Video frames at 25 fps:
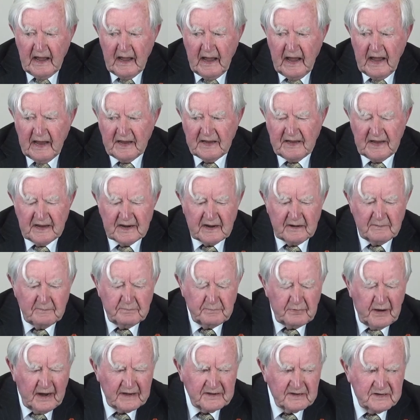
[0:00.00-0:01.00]
You can
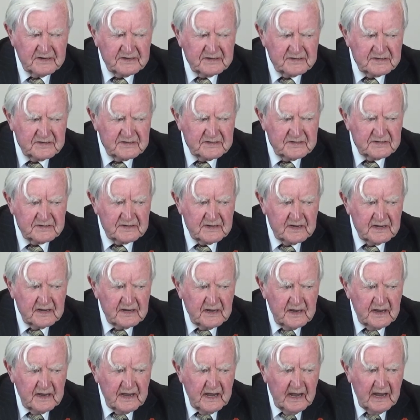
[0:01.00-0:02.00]
practice
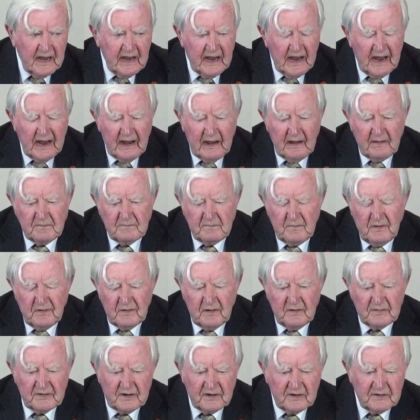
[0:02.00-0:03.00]

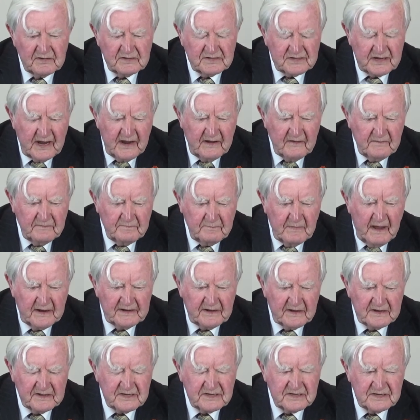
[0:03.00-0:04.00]
other safe
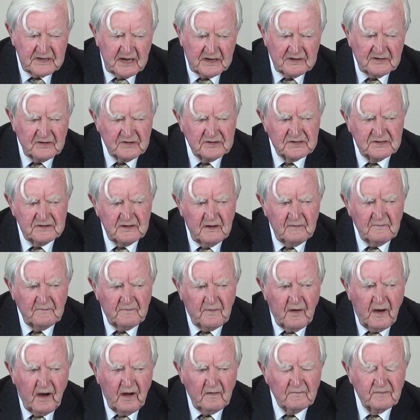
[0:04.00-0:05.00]
methods that doesn't
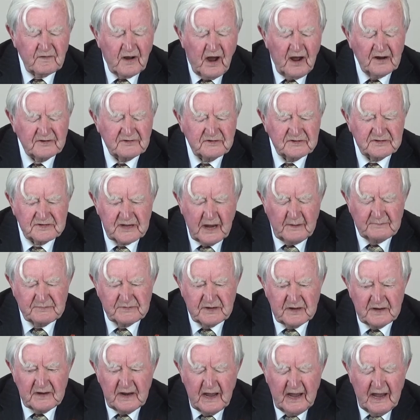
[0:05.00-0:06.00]
involve
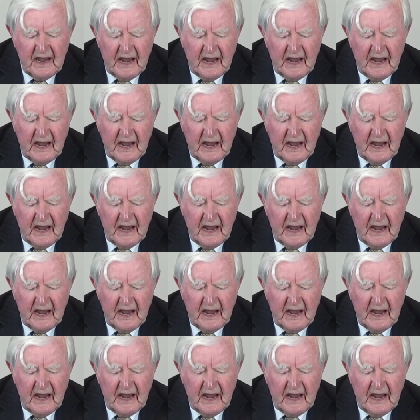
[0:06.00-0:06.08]
contraception